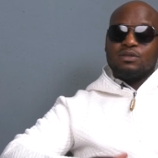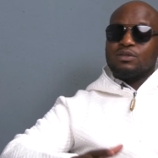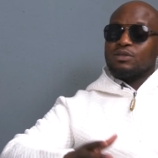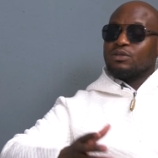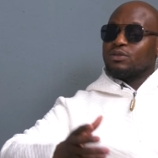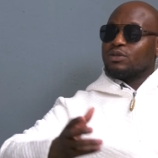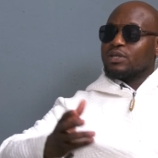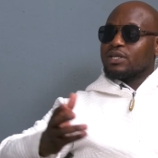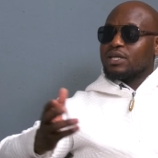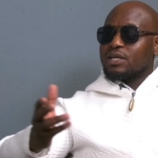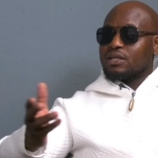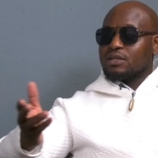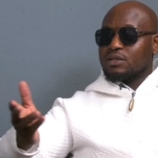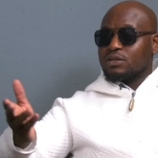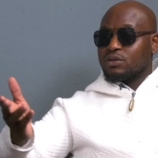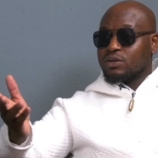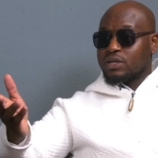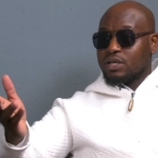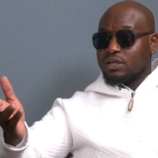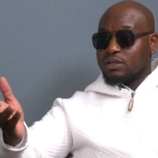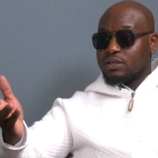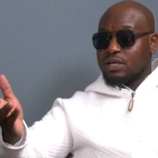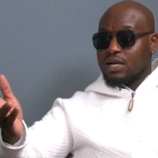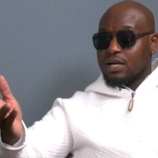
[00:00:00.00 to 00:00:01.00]
you can you
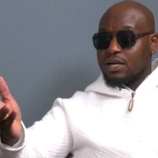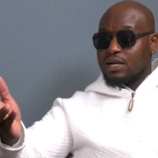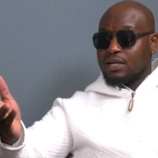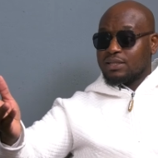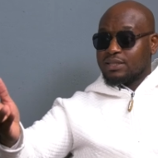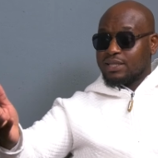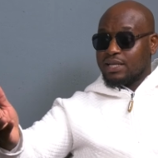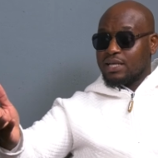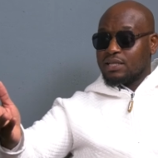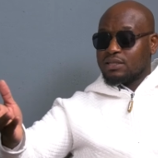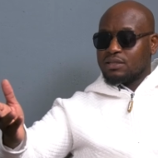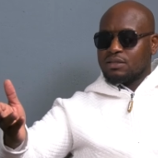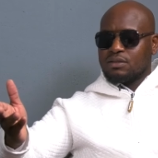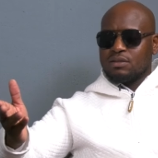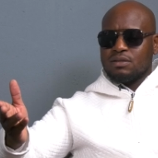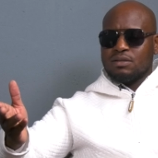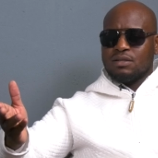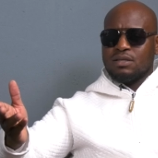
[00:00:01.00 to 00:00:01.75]
can attest to